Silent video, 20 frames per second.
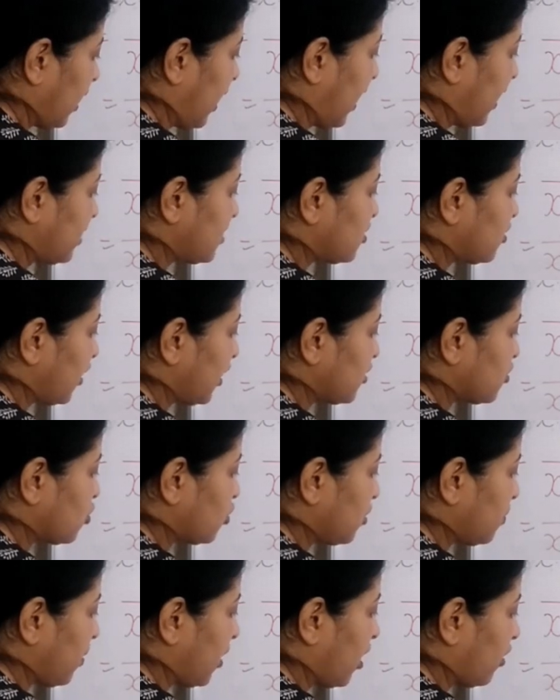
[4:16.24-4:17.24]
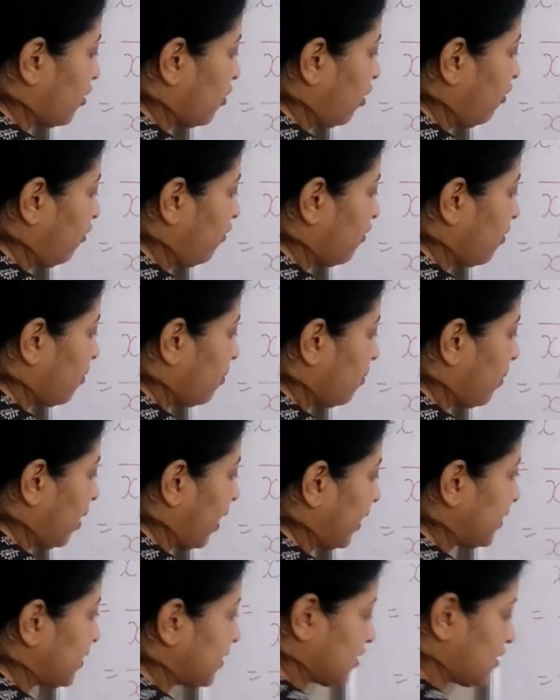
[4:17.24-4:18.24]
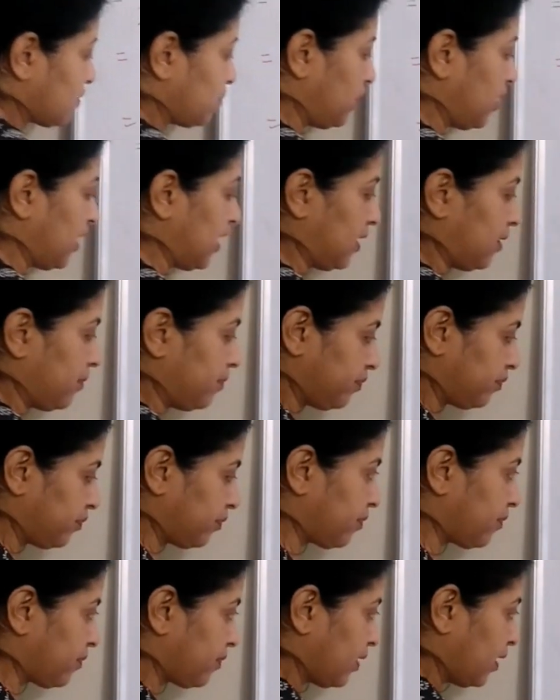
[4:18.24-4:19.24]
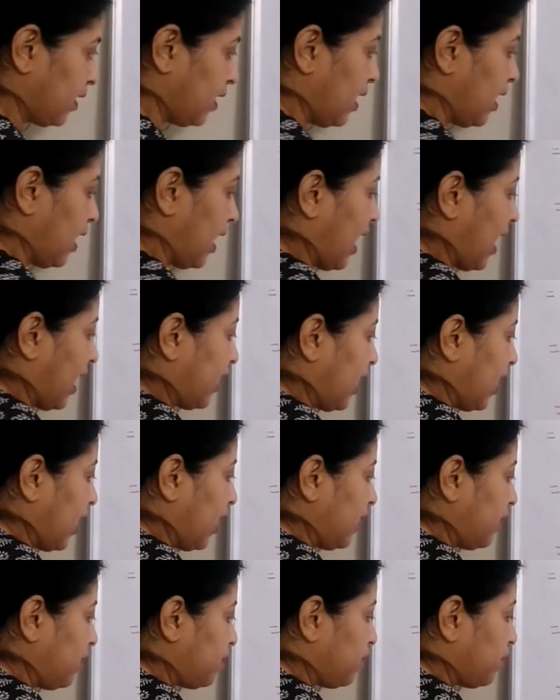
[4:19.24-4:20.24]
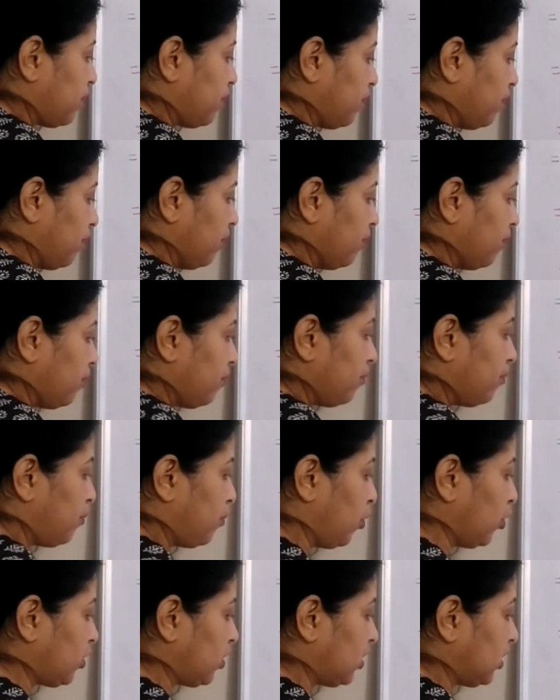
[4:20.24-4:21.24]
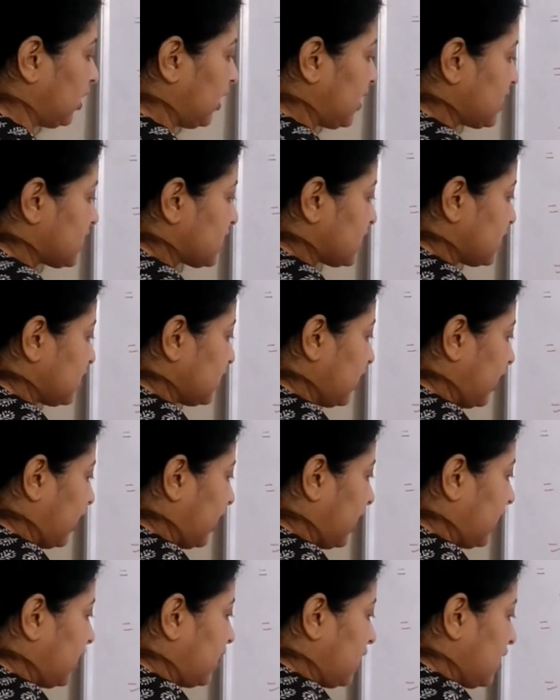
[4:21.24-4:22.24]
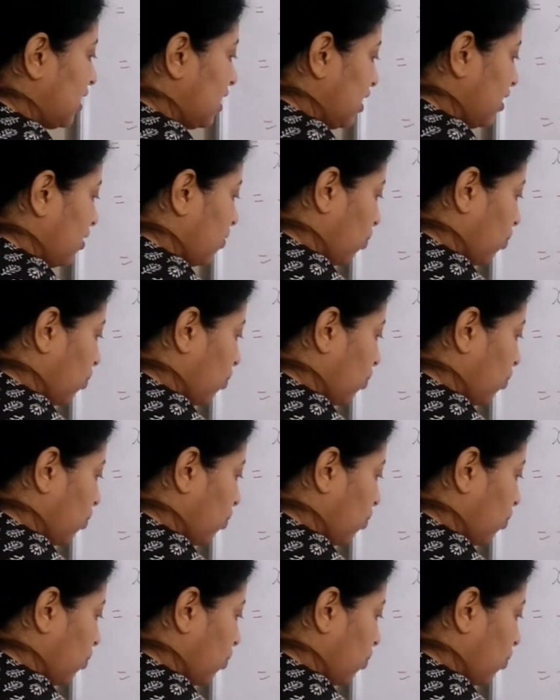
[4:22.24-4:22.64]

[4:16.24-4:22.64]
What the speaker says: x raised to the power of minus b. And I put this in